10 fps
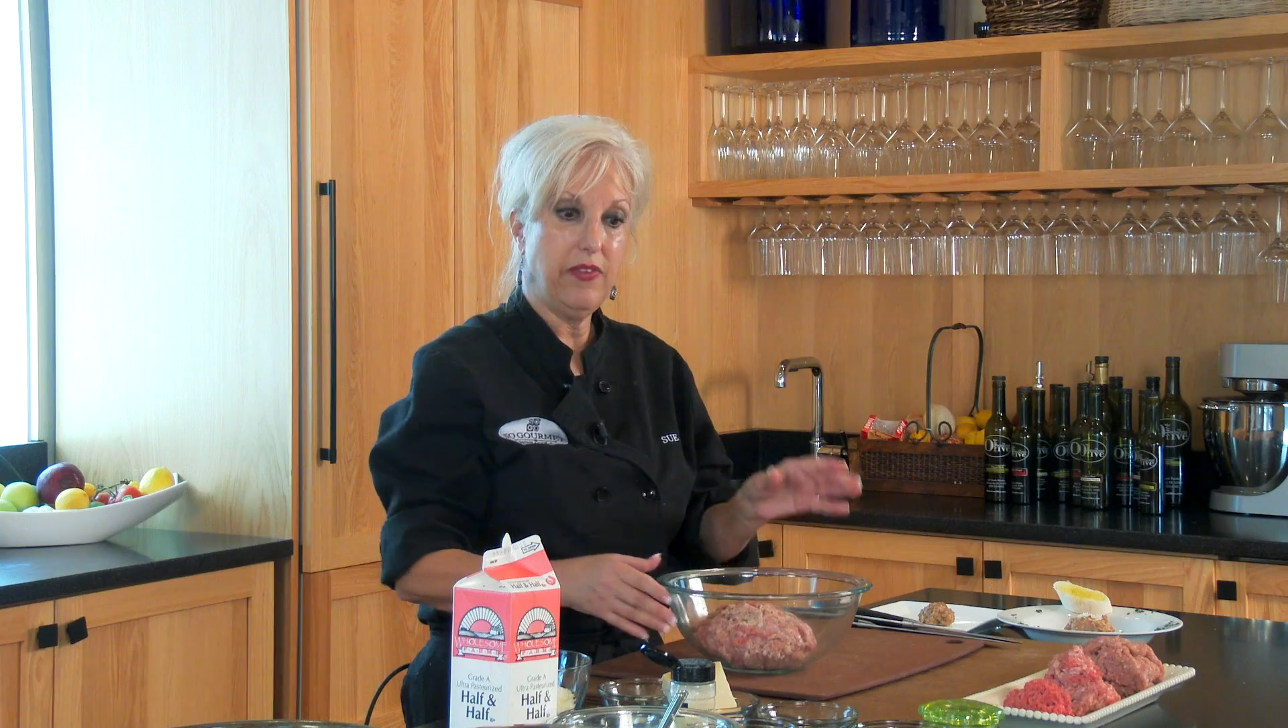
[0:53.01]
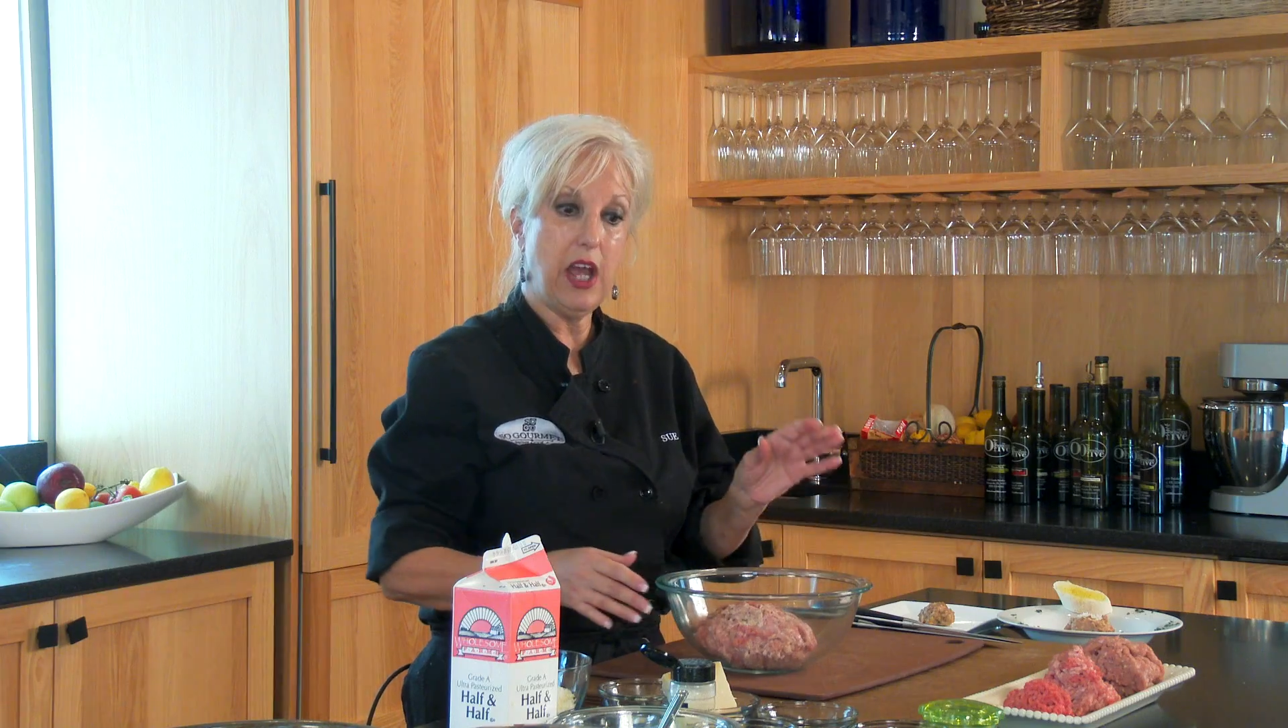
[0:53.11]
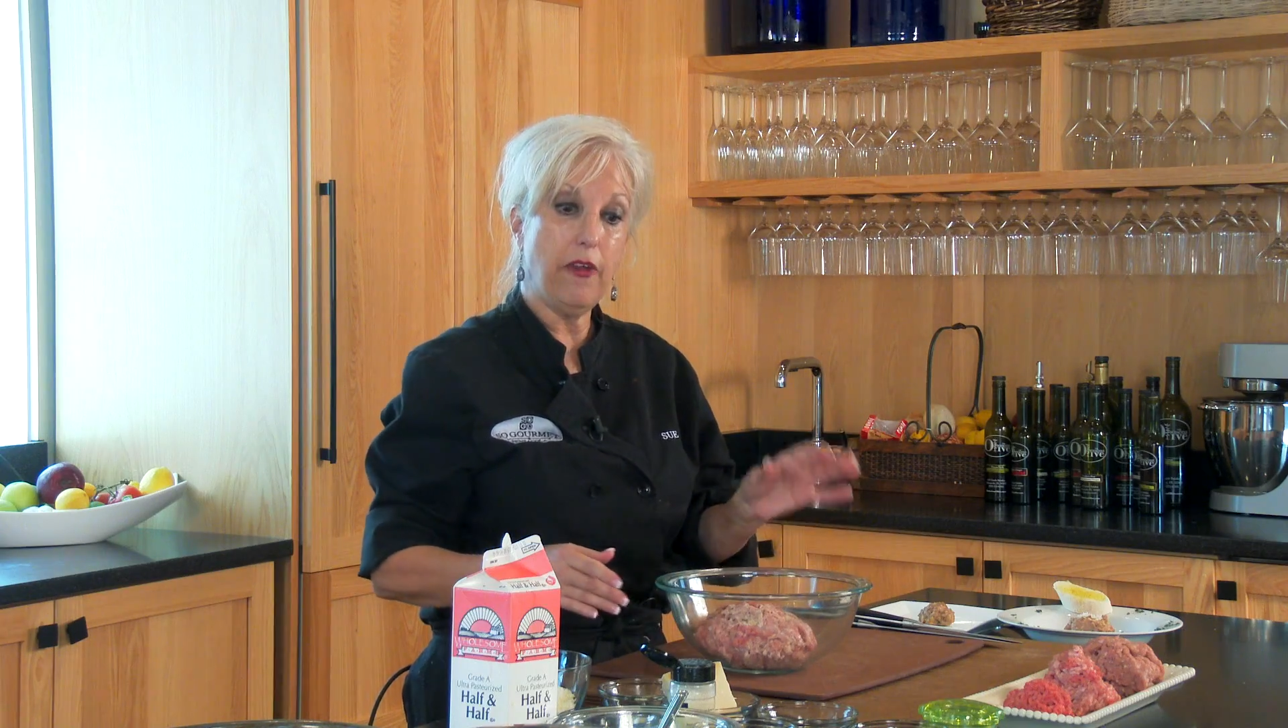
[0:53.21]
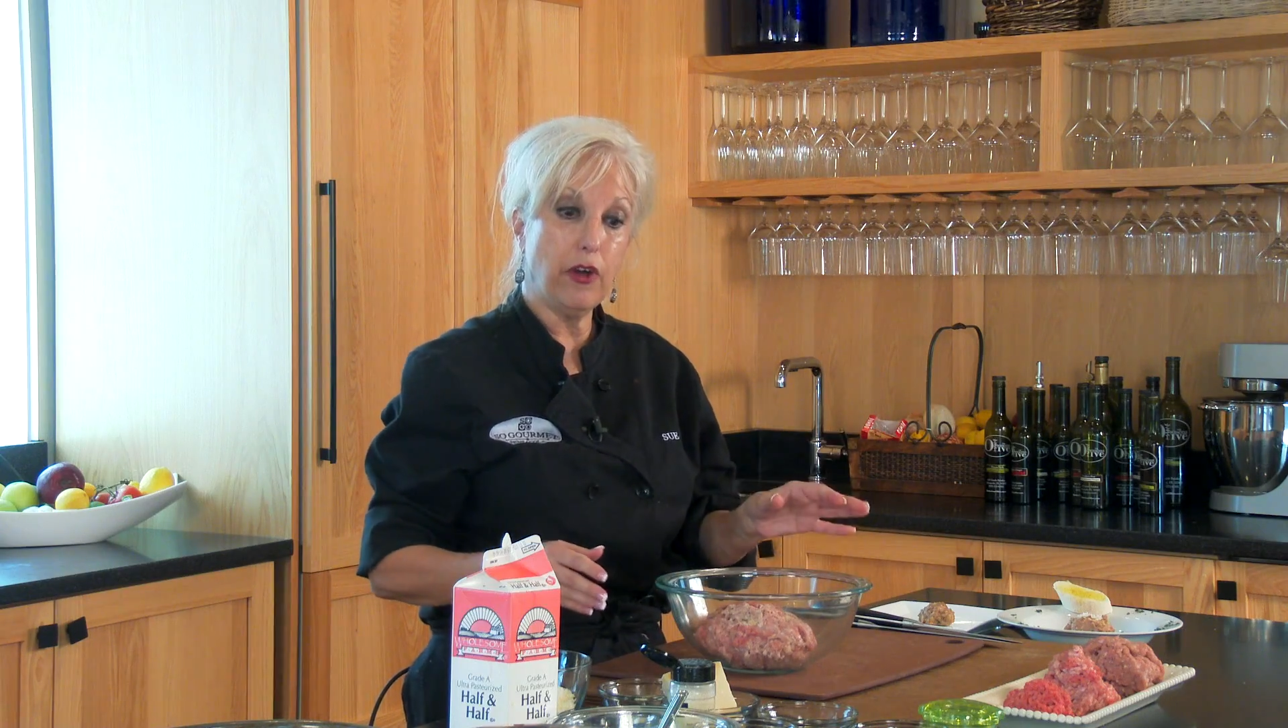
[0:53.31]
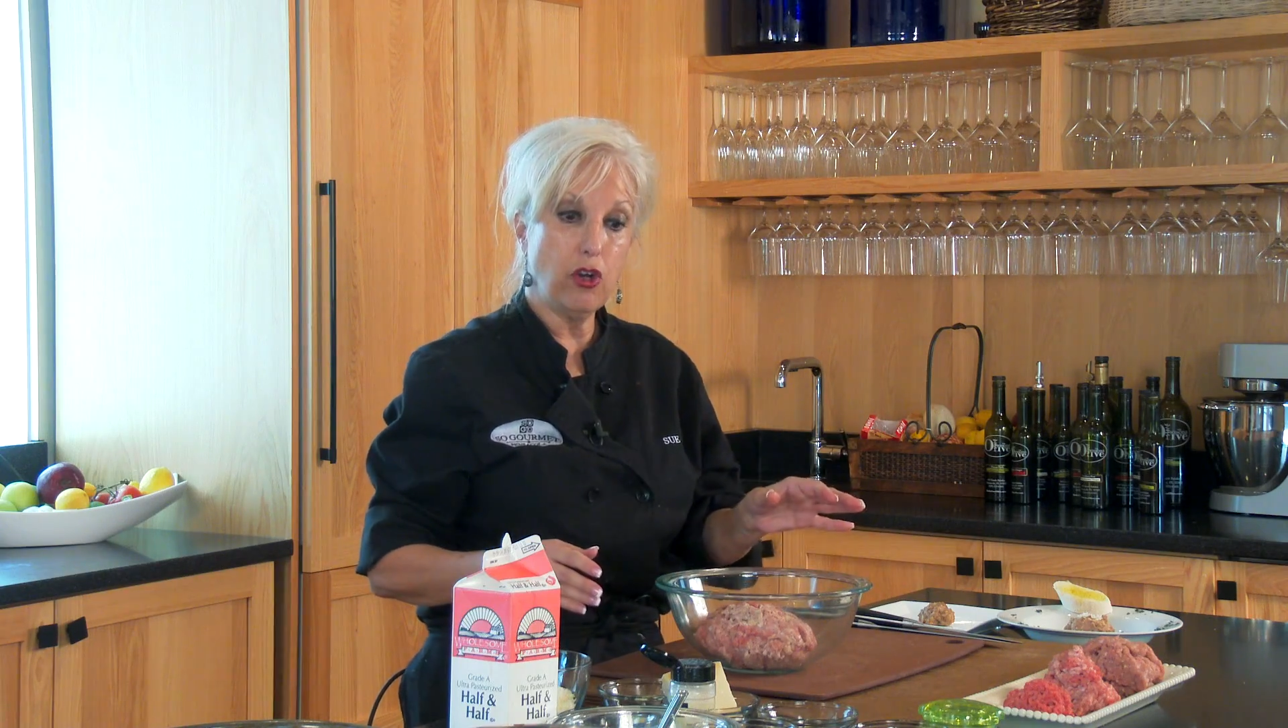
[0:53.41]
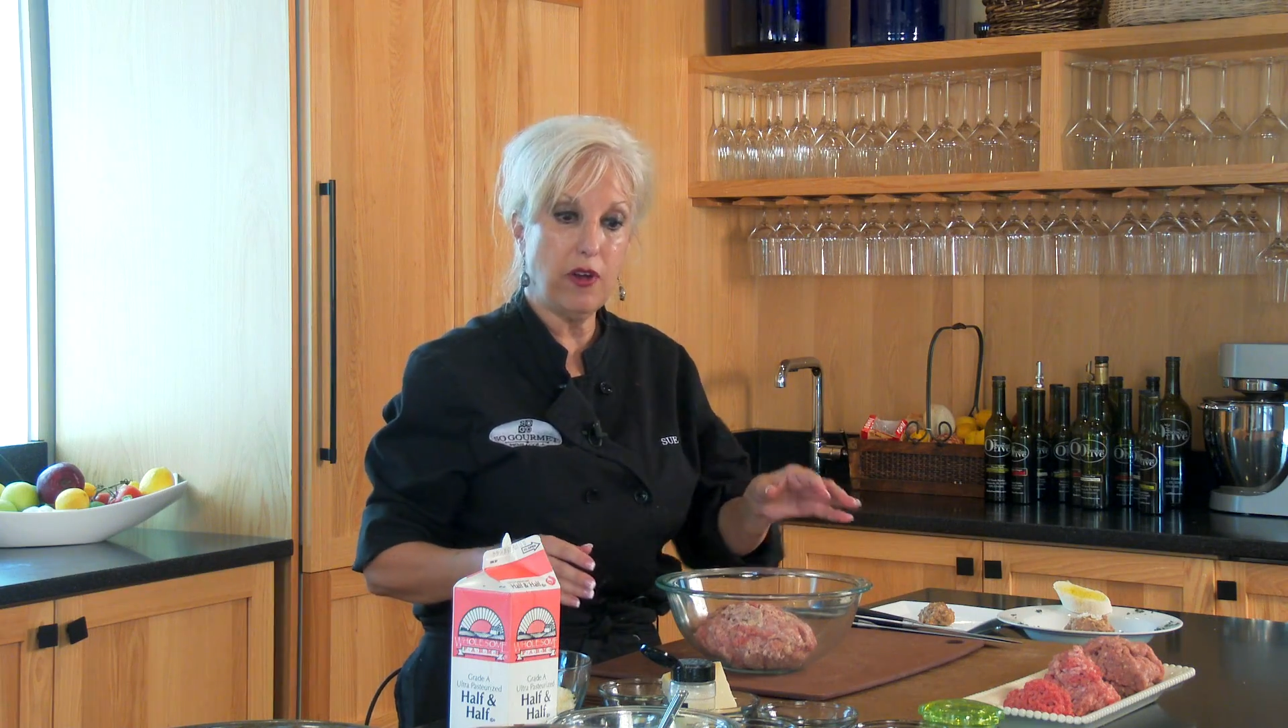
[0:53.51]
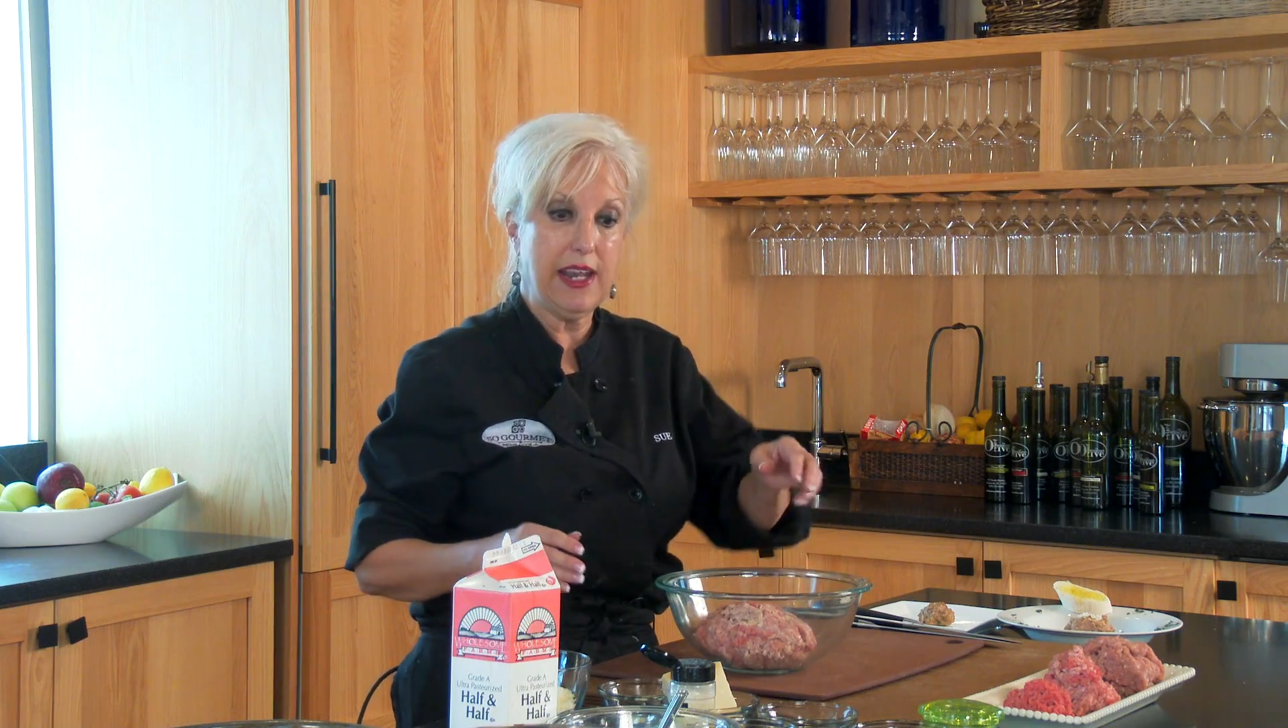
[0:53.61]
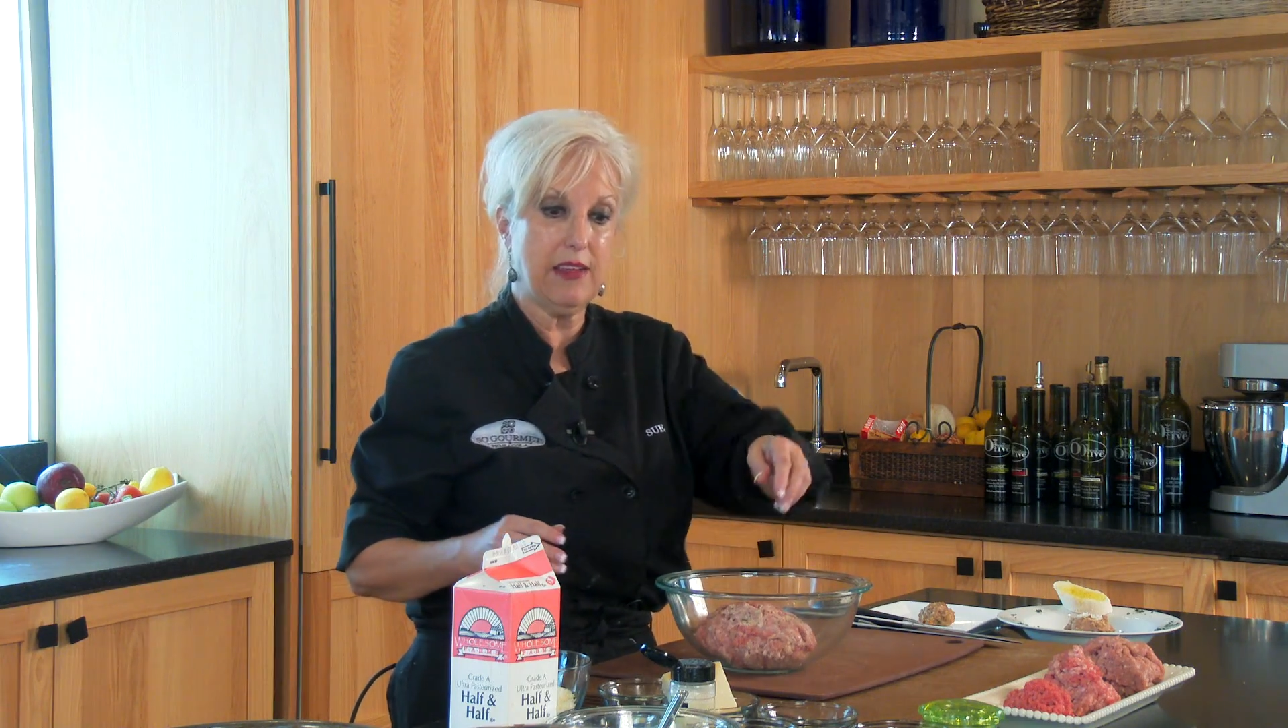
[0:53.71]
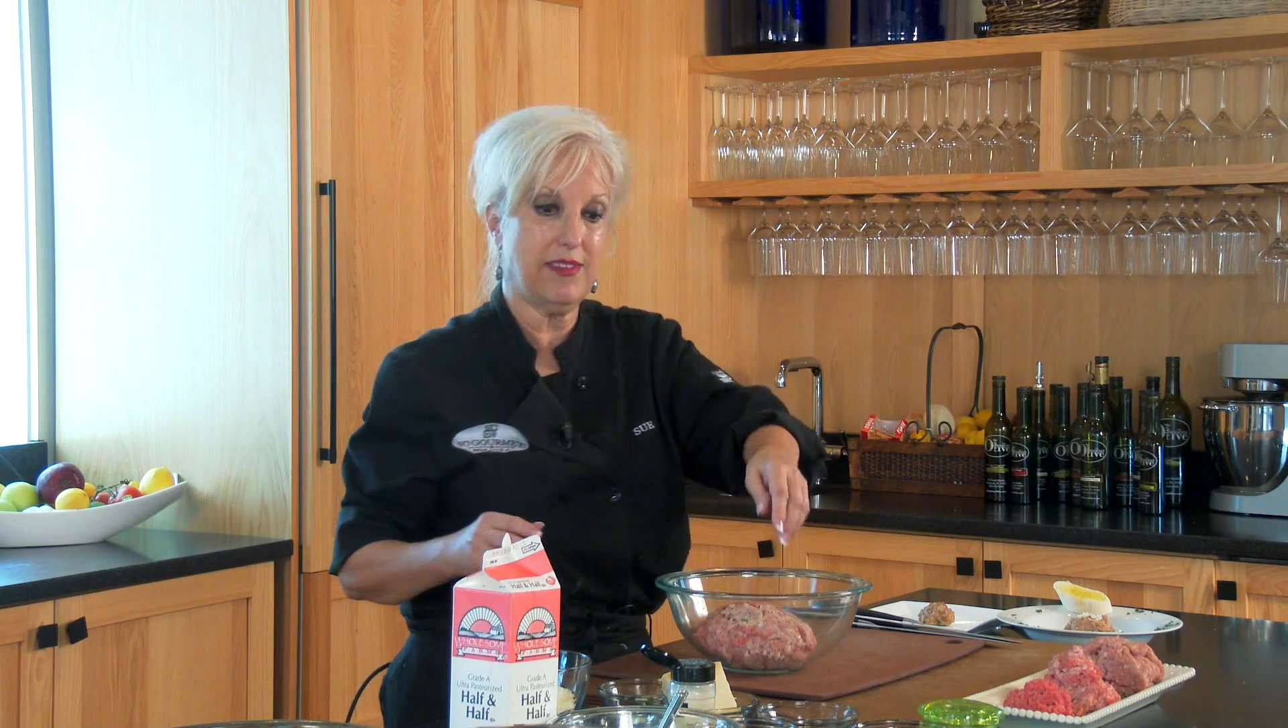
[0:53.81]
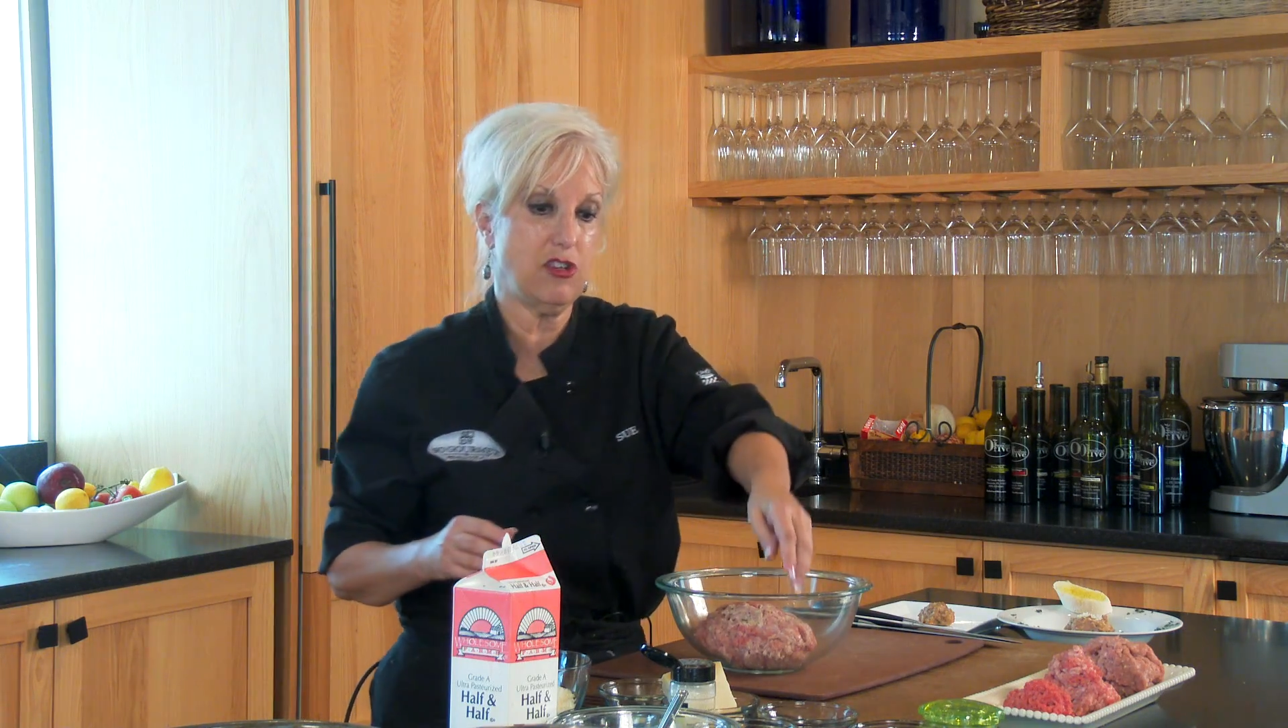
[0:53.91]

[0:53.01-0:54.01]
The other ingredients